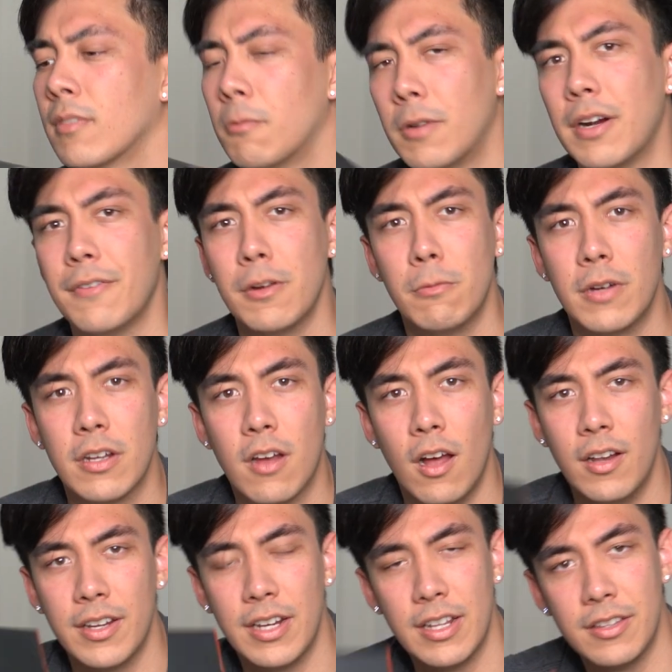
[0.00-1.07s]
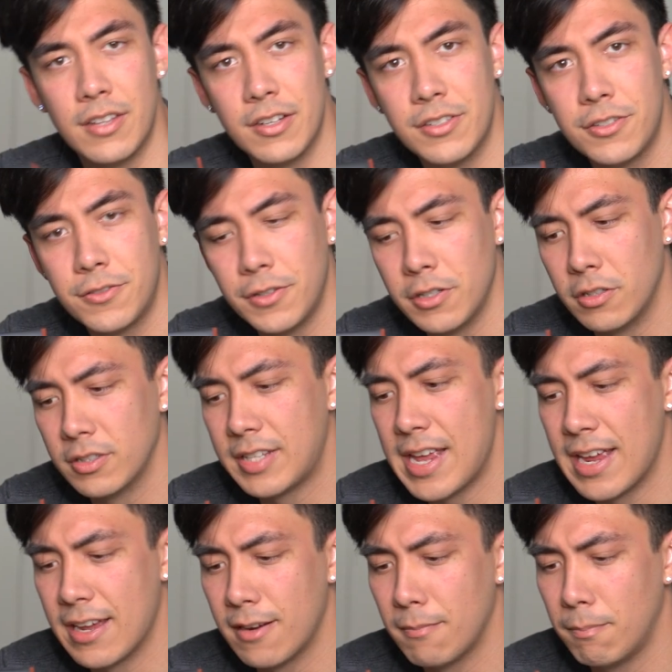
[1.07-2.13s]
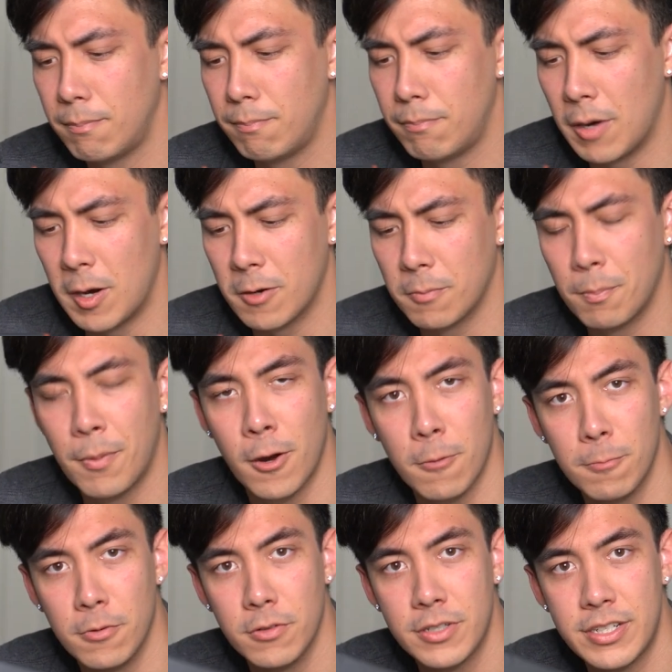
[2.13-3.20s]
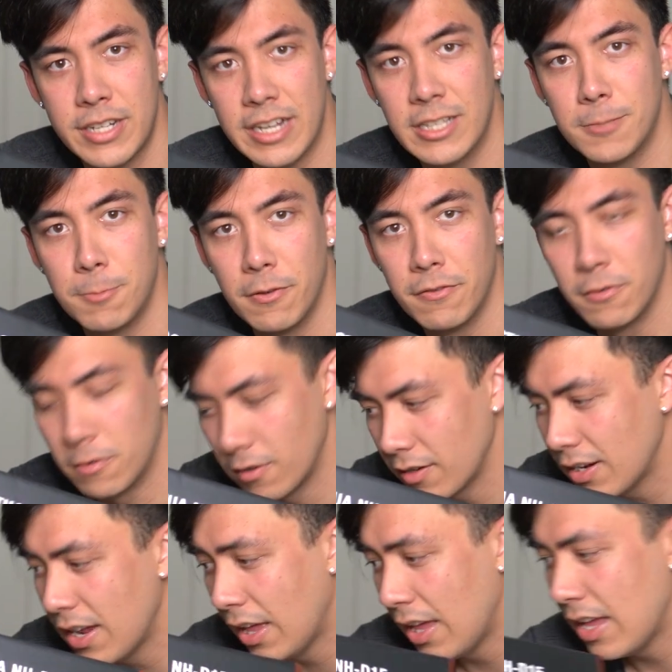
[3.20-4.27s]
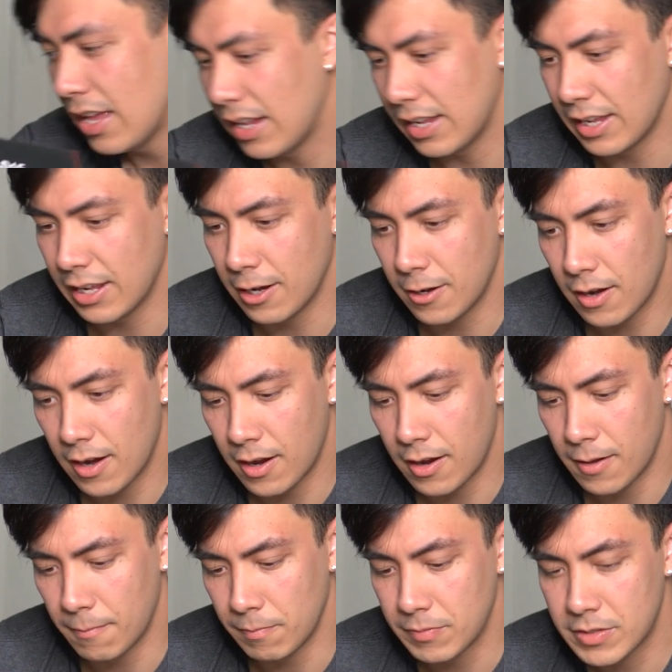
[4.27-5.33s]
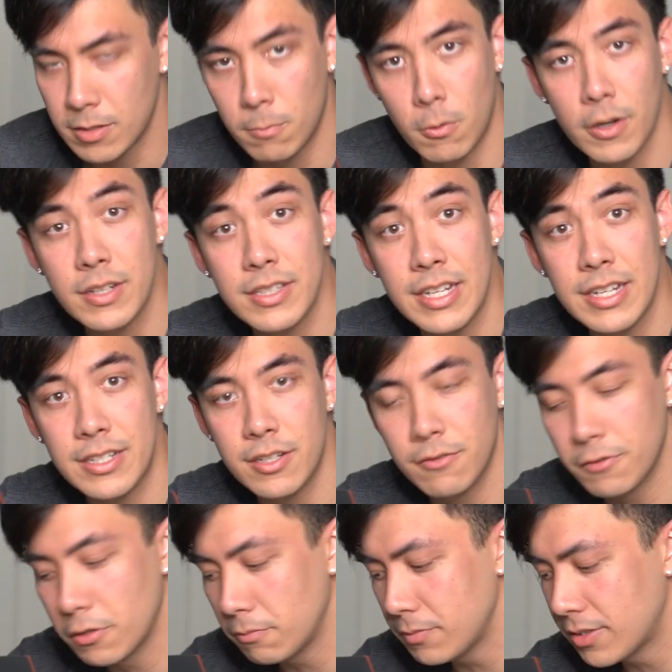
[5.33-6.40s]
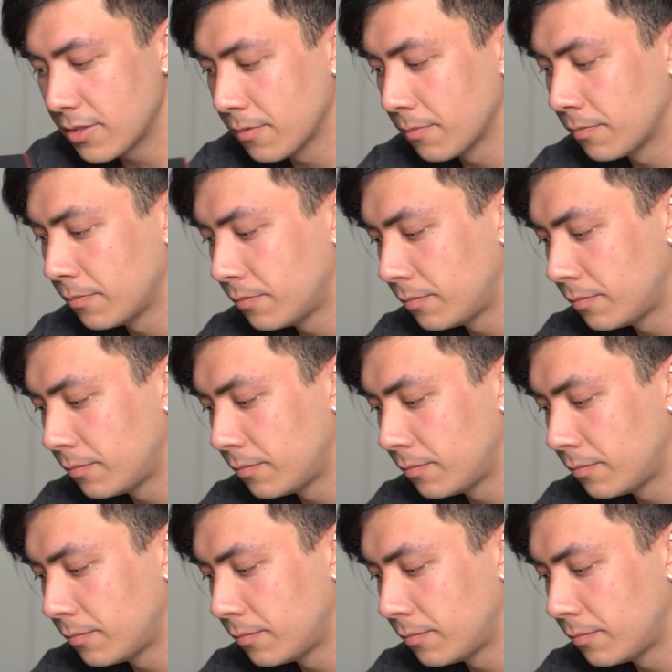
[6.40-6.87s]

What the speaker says: whatever you want to call it, industrial tan, brown, purple shades before in some workstation rooms.